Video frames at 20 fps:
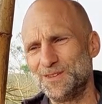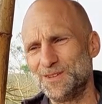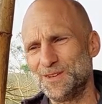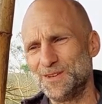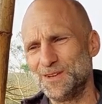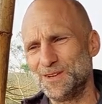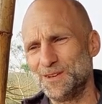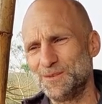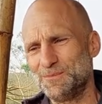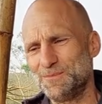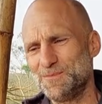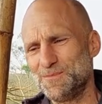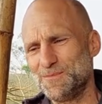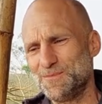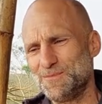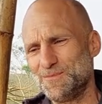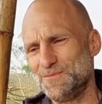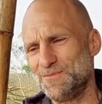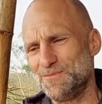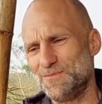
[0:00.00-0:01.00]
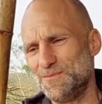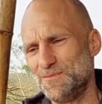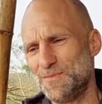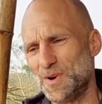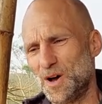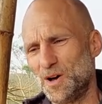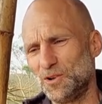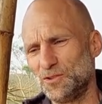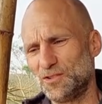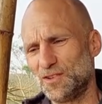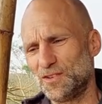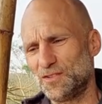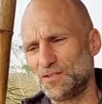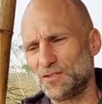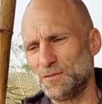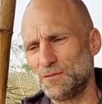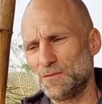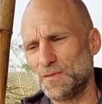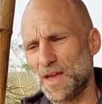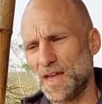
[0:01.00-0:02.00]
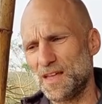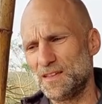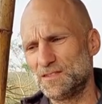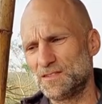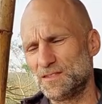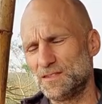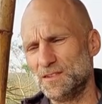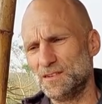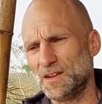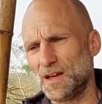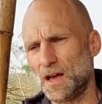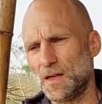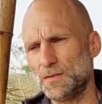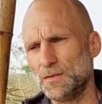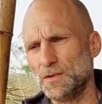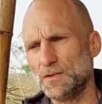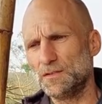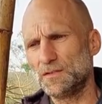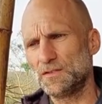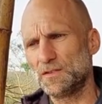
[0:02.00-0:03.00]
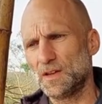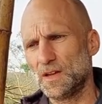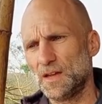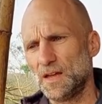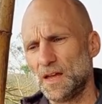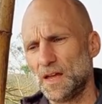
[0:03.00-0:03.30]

The biologists and vets and others